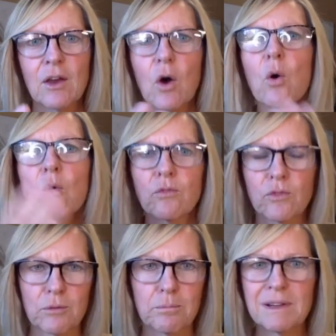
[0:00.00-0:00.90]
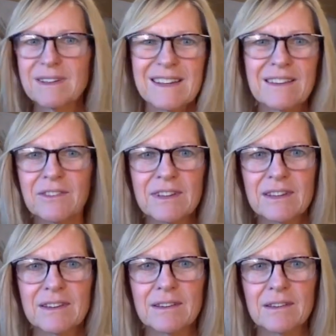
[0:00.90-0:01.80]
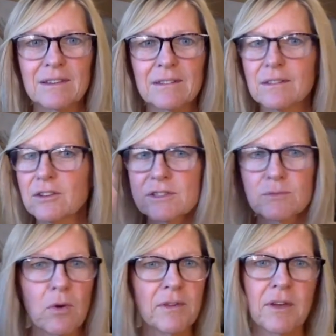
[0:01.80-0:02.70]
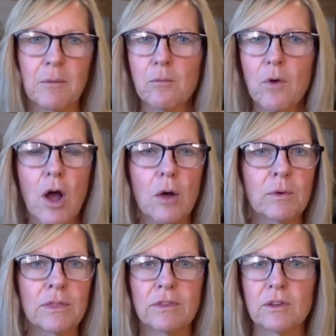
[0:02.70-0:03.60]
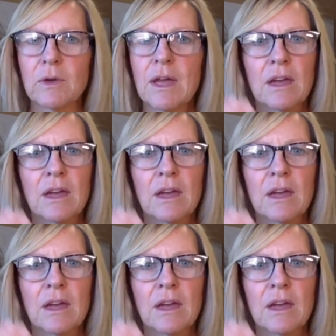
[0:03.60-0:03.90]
over believing there's something wrong with you,